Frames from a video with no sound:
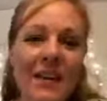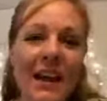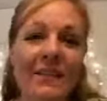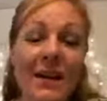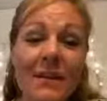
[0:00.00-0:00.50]

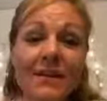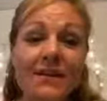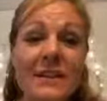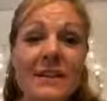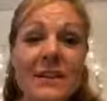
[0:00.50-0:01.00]
met
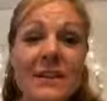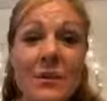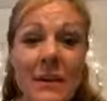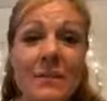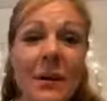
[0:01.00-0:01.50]
physical
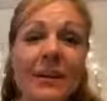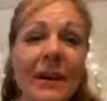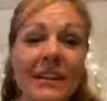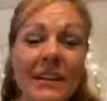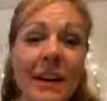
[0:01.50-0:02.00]
people
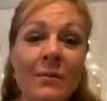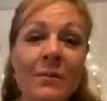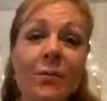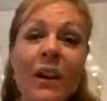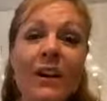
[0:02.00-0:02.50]
like that I'm
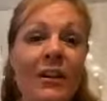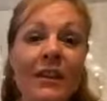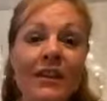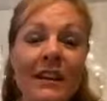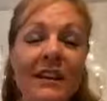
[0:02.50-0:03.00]
working
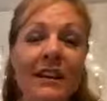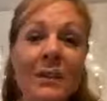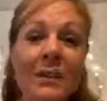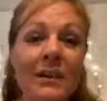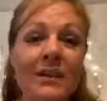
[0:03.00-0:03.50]
with like a
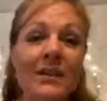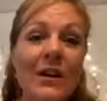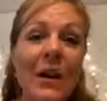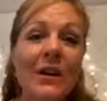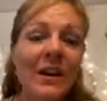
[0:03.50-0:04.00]
couple years
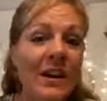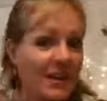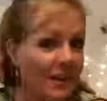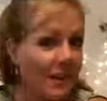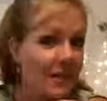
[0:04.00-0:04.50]
ago.
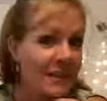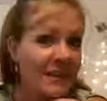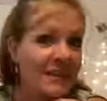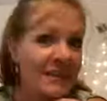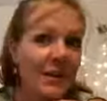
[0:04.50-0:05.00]
They would
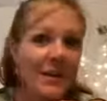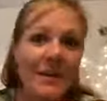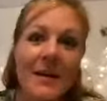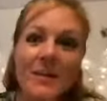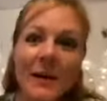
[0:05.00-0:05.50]
steal my
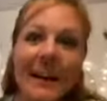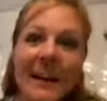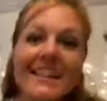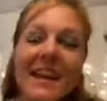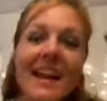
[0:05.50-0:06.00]

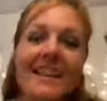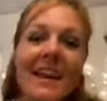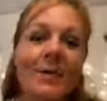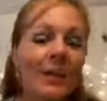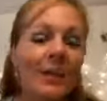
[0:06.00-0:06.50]
memories. Like they
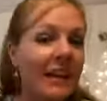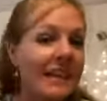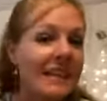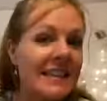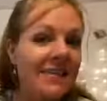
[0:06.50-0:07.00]
were like
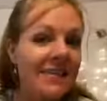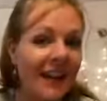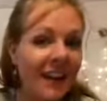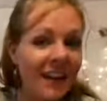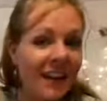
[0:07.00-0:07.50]

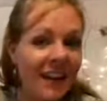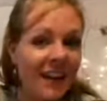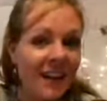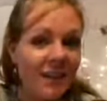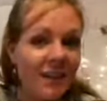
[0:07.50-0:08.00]
sifting
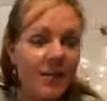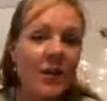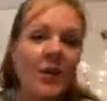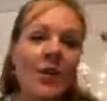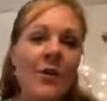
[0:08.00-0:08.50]

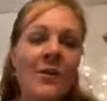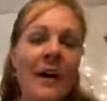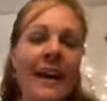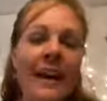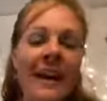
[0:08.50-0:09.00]
through
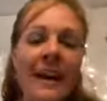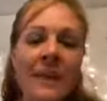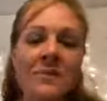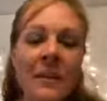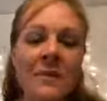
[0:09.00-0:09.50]
my
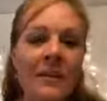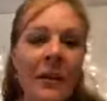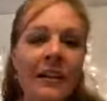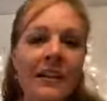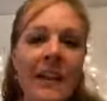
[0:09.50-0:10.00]
memory
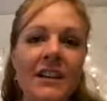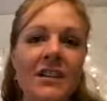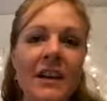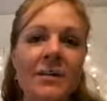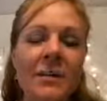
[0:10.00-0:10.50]

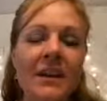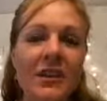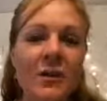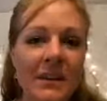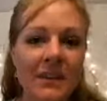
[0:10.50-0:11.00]
recollection, my
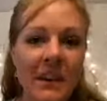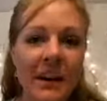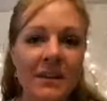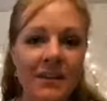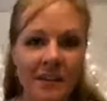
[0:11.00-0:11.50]
human
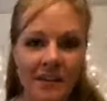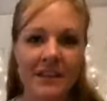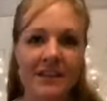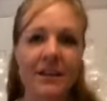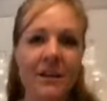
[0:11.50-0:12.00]
life, this
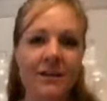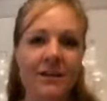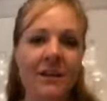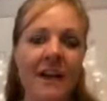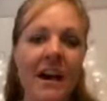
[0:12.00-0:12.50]
life I'm
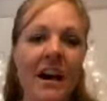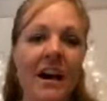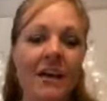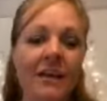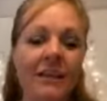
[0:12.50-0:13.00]
living
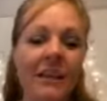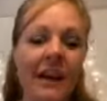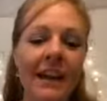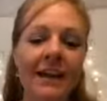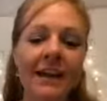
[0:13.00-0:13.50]
now, and like